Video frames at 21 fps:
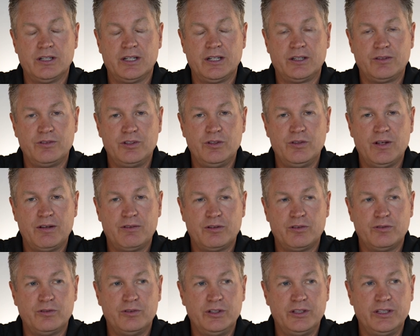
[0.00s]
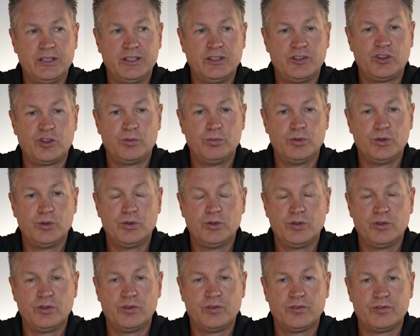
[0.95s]
Like if you have a really
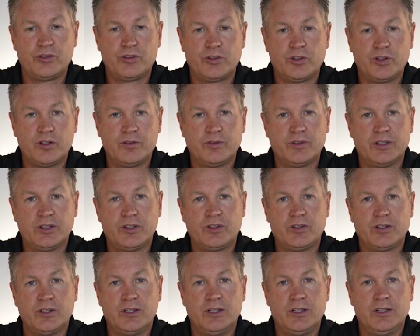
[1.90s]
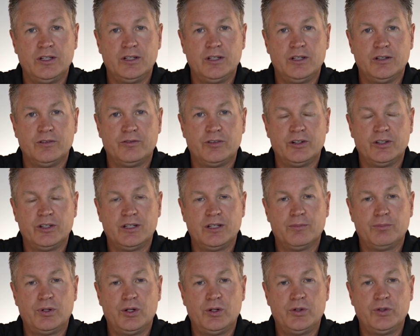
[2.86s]
smooth surface for the
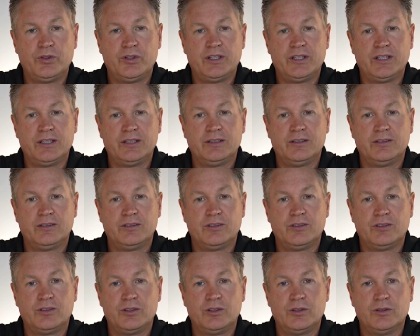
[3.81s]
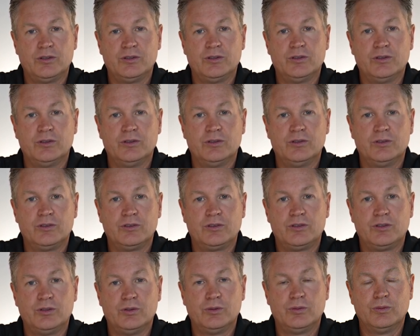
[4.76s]
opposing to
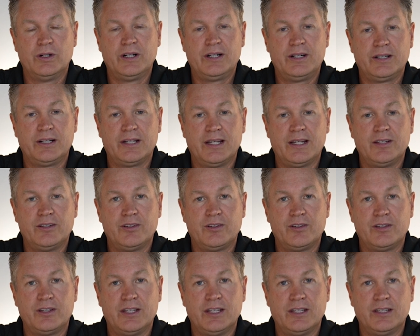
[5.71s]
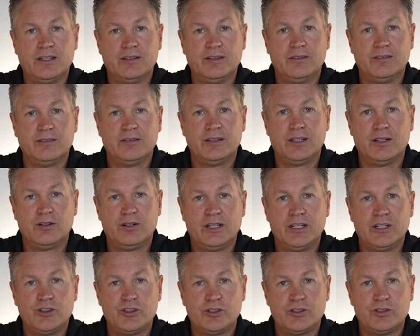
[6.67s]
wear against, then
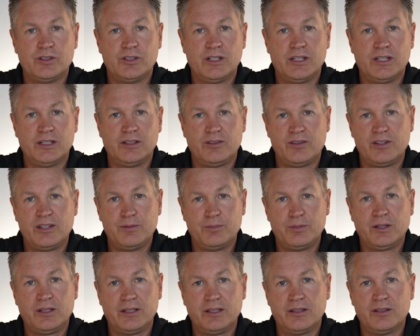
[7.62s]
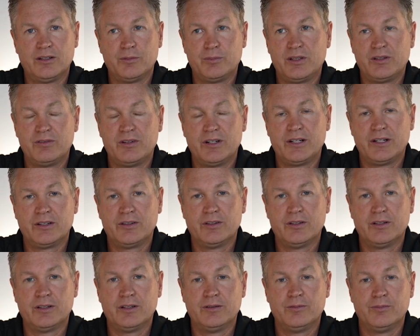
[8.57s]
it's typically going to be very
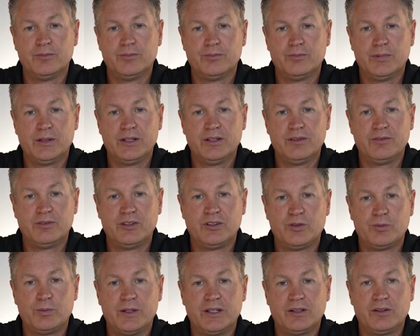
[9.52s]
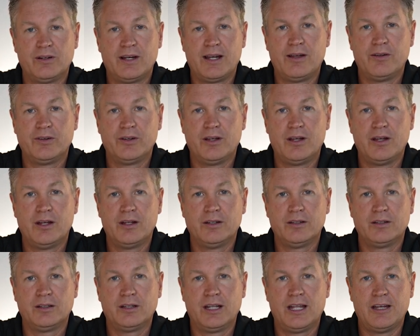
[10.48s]
good. But if it's been ground on
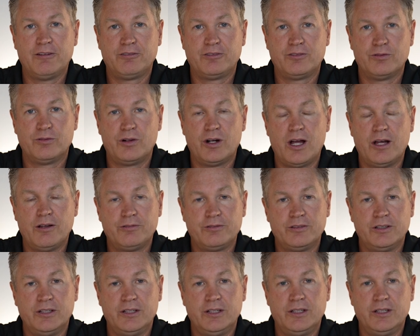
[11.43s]
and left rough,